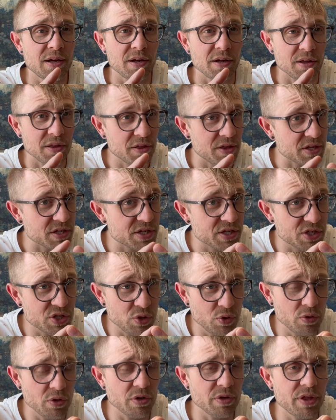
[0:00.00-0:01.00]
The
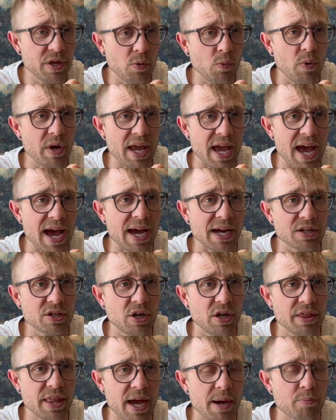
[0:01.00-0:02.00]
sooner that we act
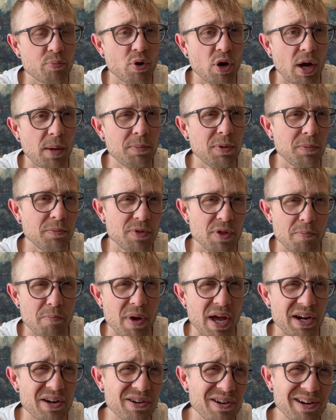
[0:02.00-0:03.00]
on that problem, the
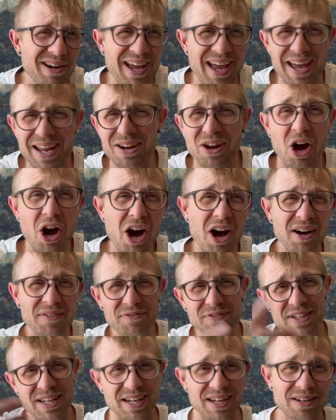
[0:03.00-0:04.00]
better, and
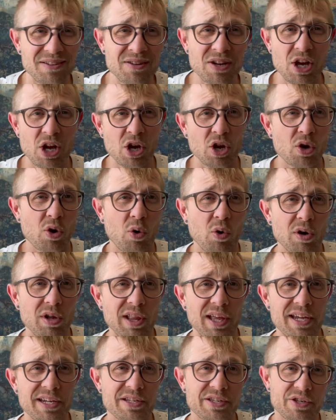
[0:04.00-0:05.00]
often
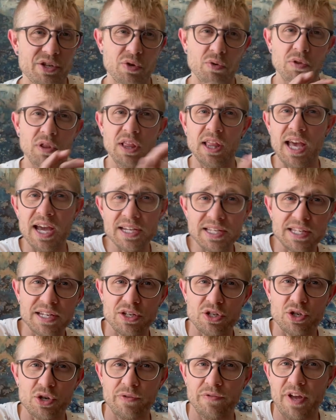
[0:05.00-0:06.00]
correlates to less
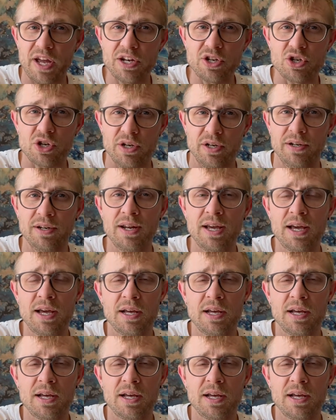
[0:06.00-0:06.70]
intervention.